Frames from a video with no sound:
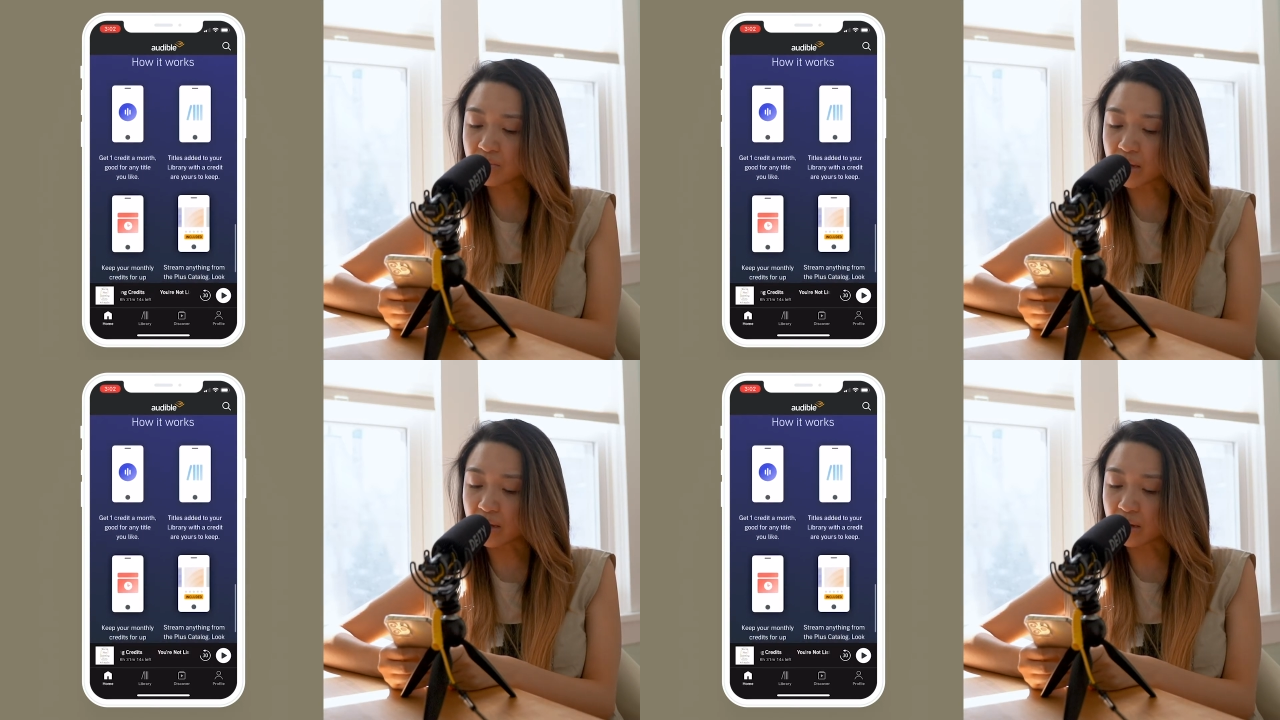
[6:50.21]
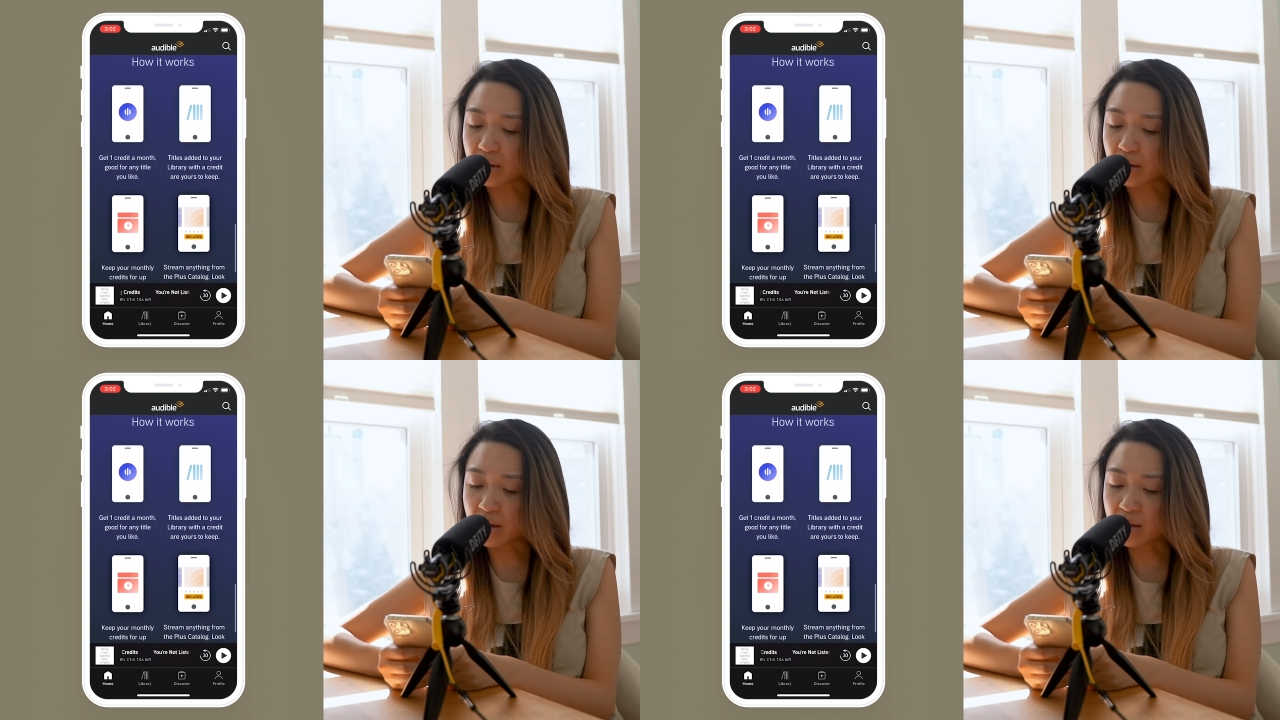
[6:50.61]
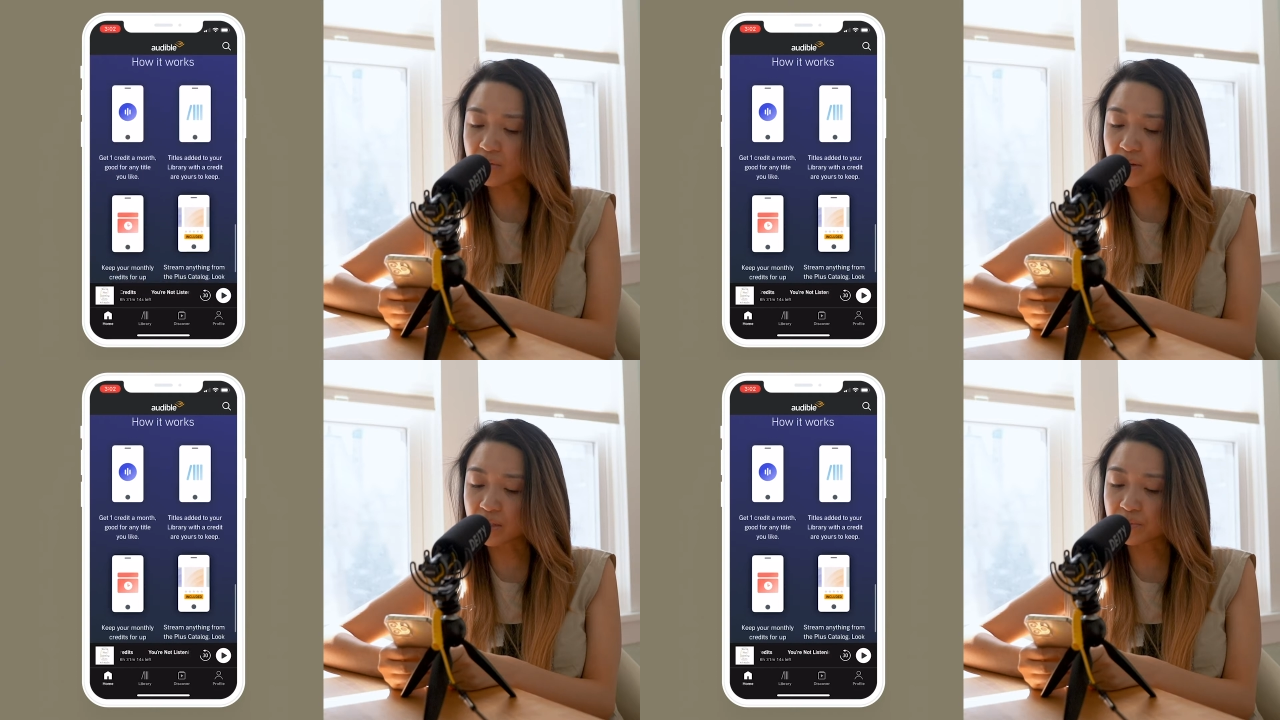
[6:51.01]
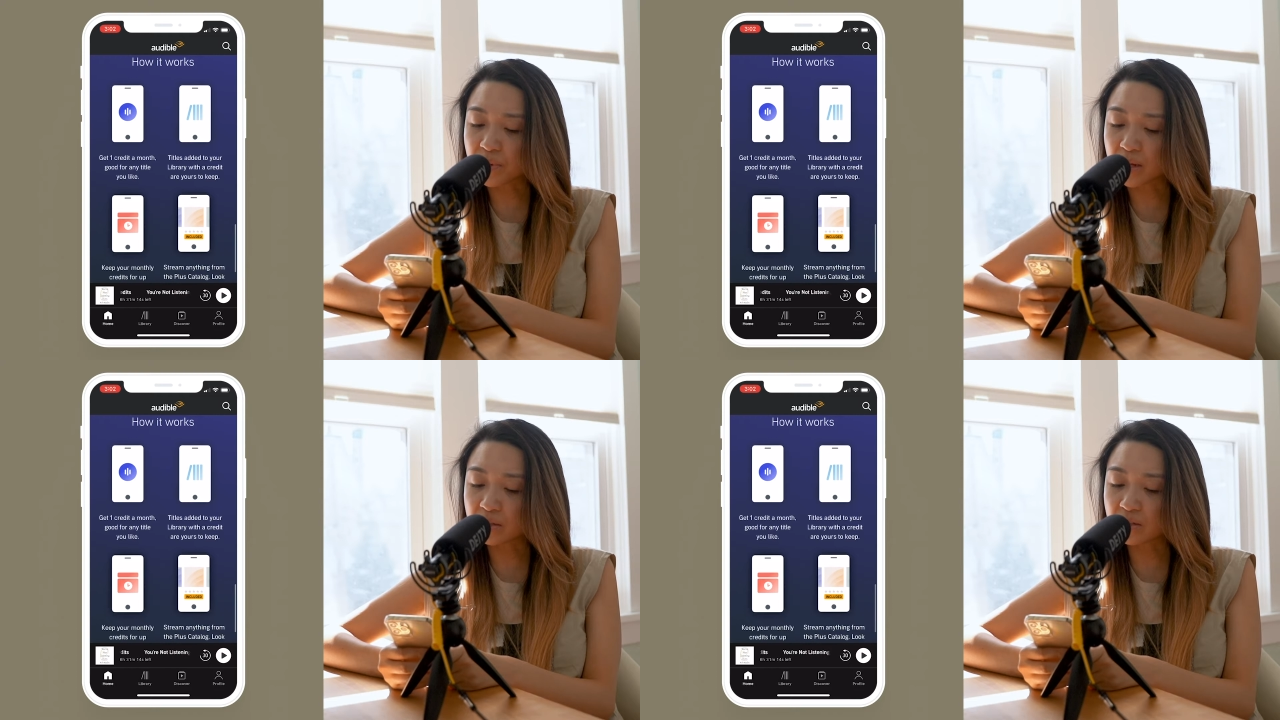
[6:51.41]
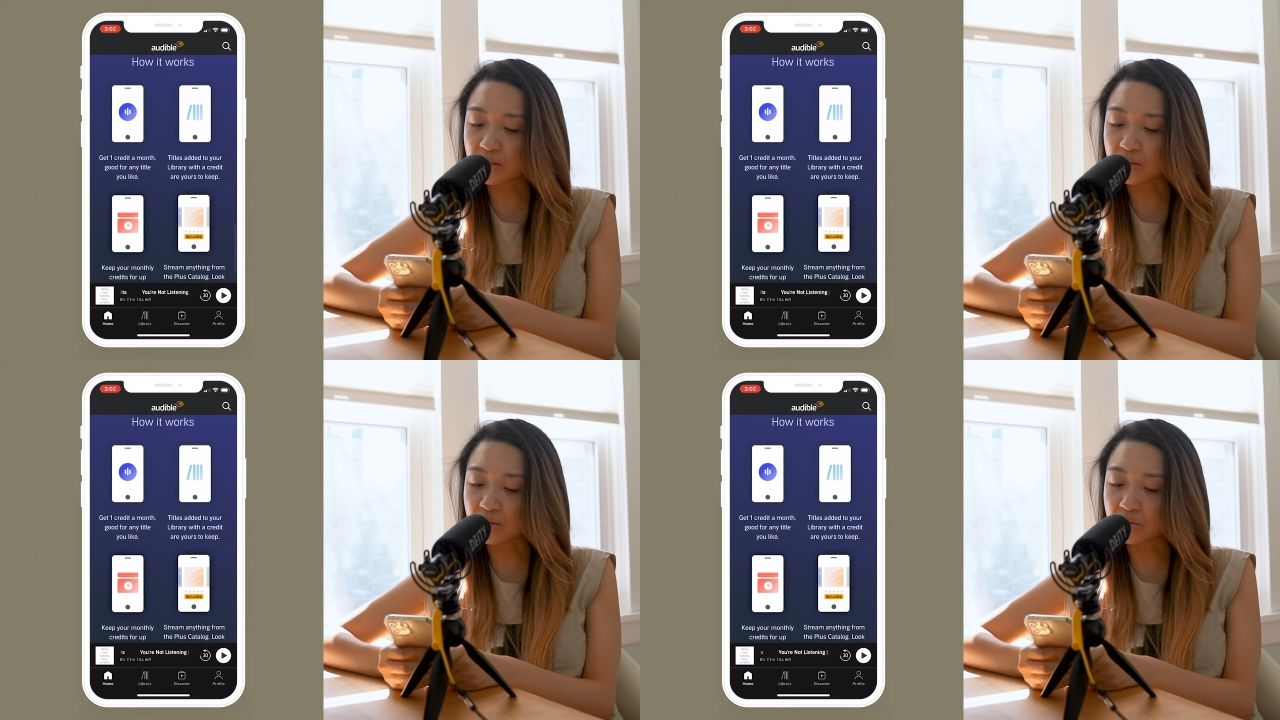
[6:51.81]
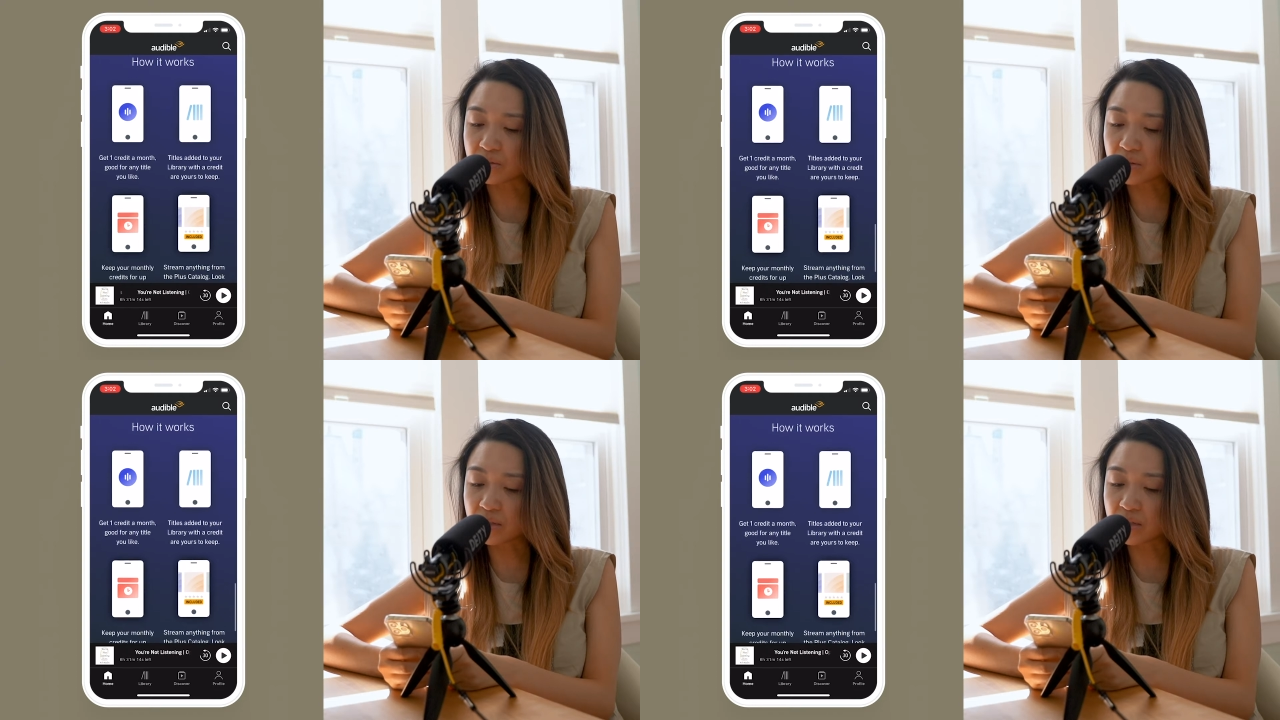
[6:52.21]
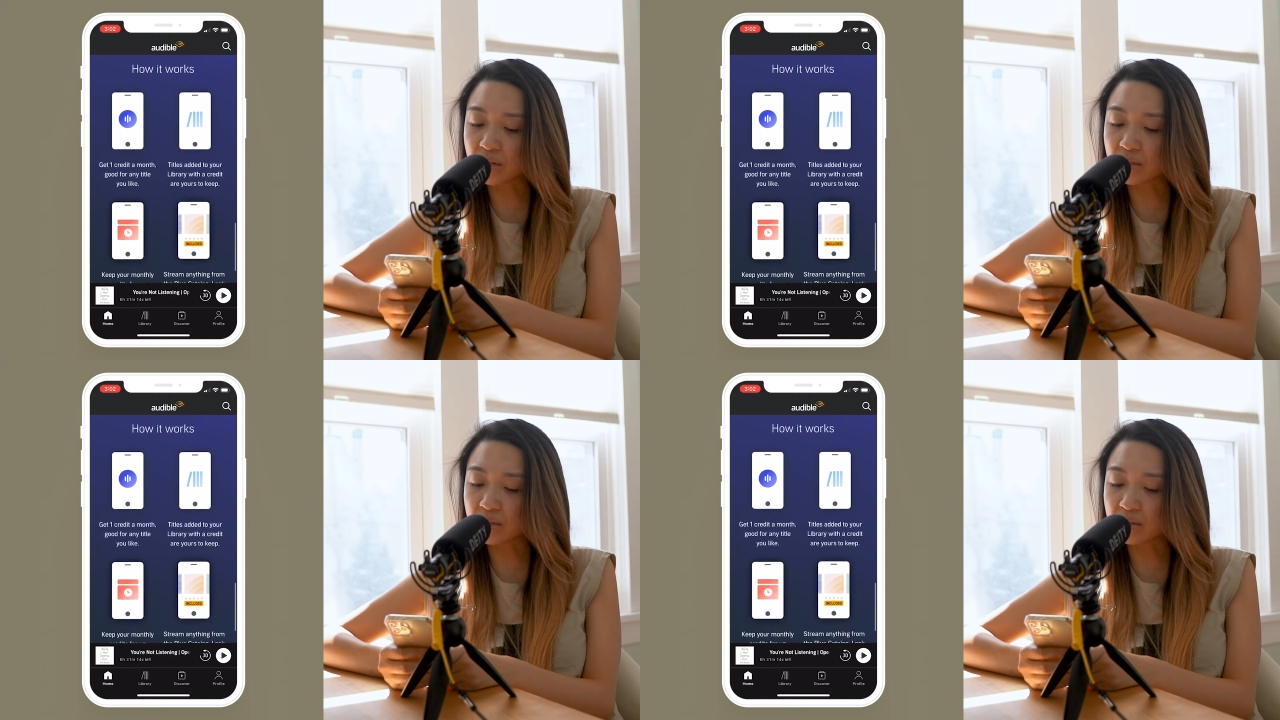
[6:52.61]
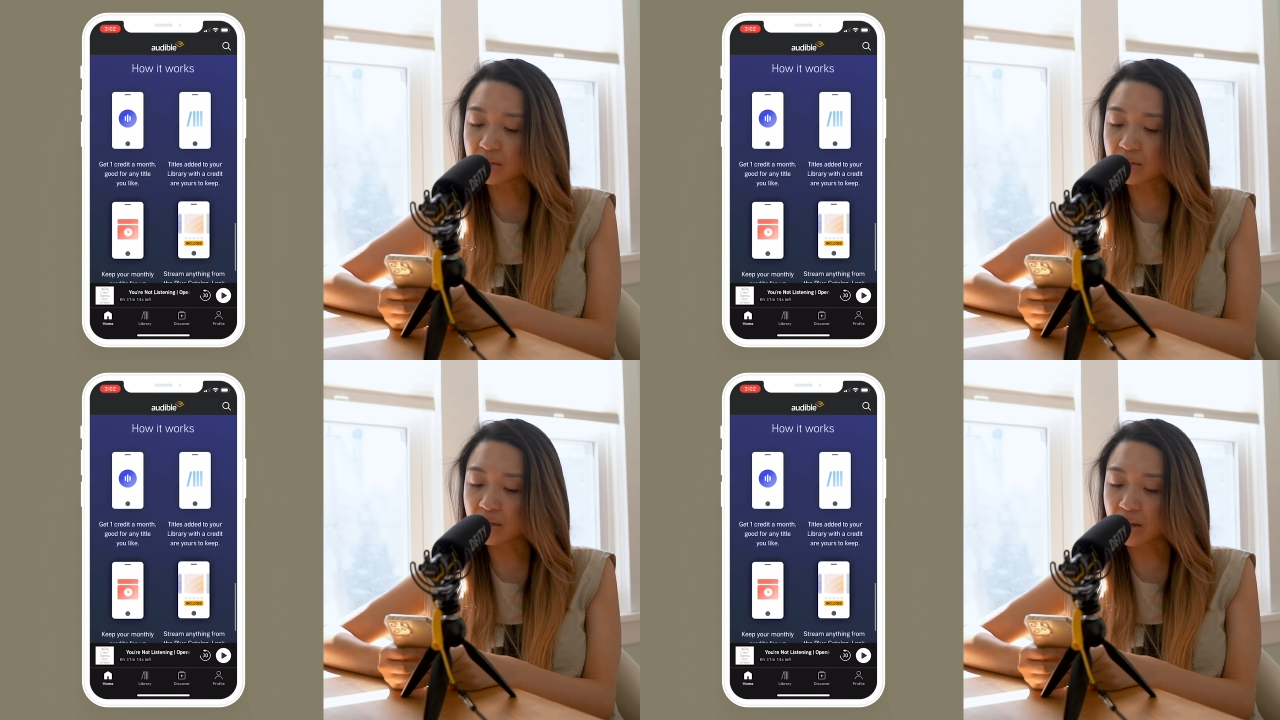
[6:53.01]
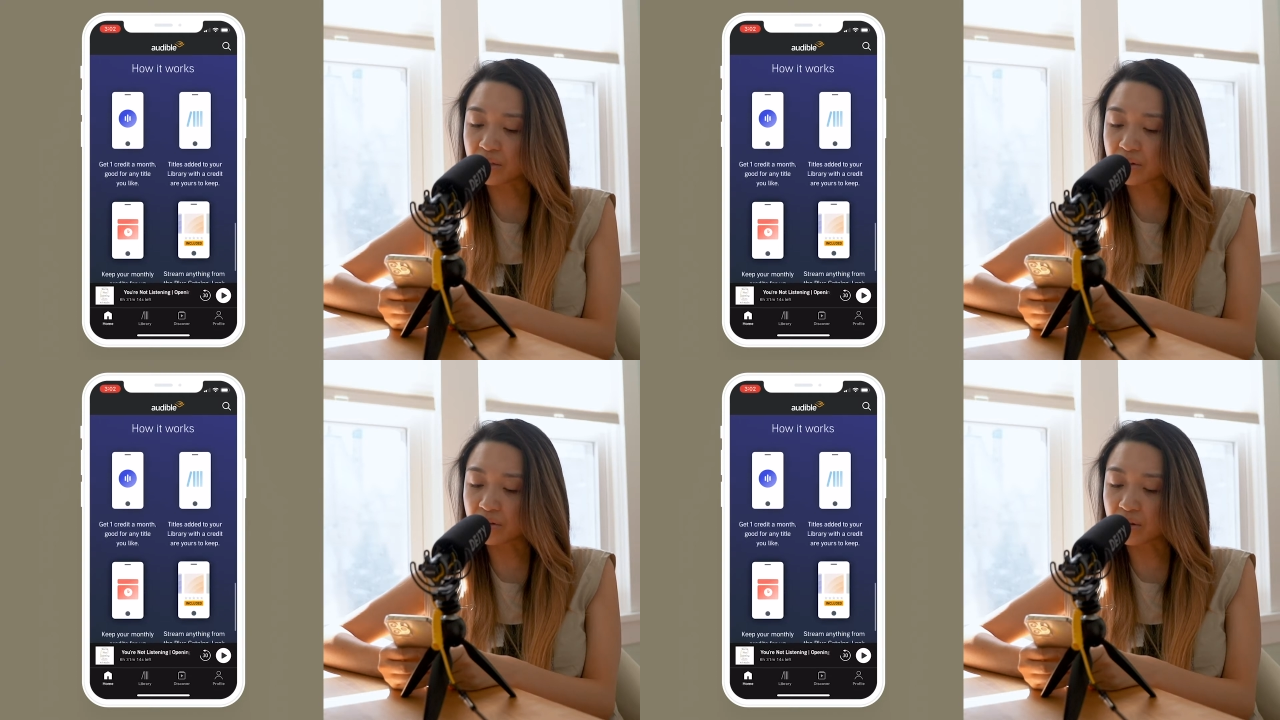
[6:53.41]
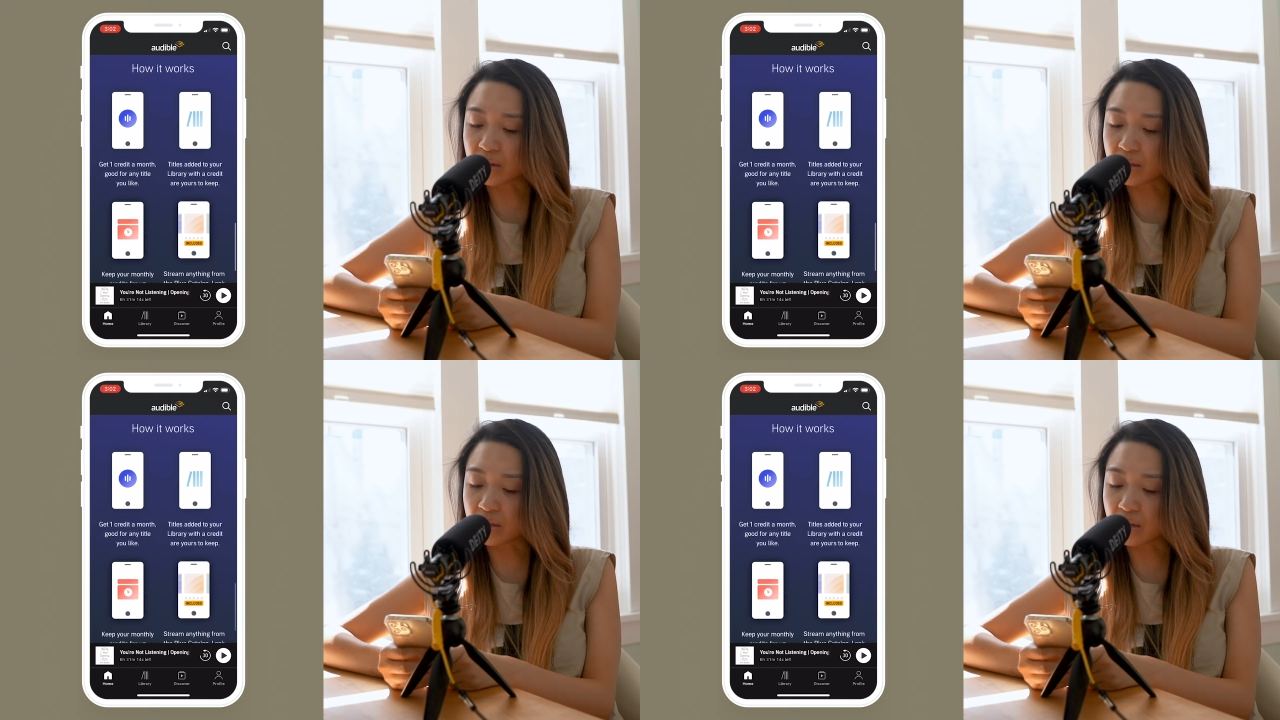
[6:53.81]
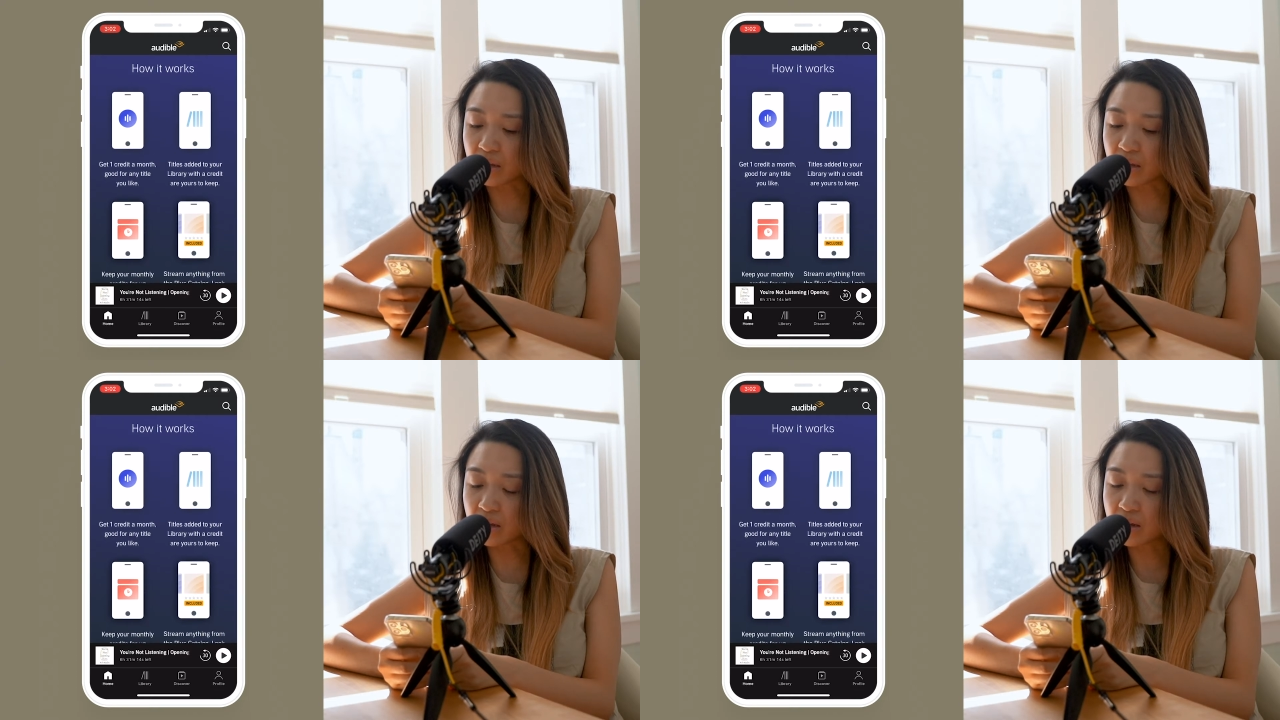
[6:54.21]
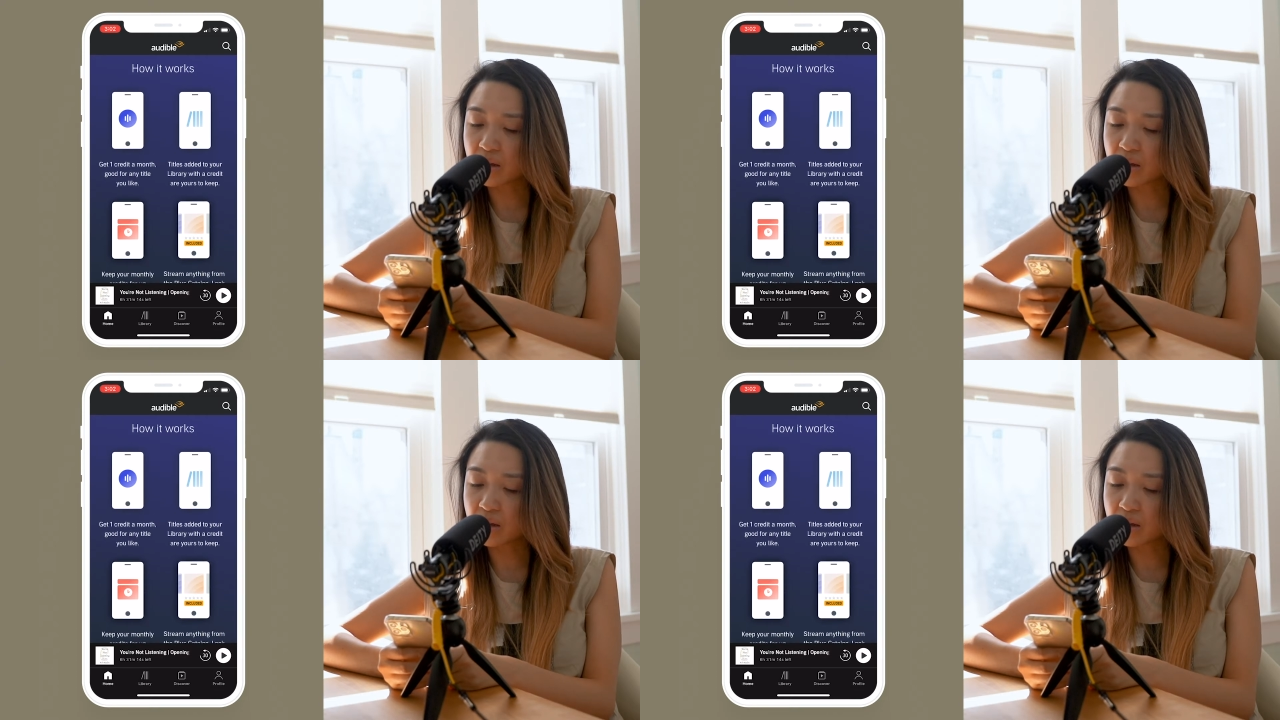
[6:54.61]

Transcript: but I kind of expect to see this either in the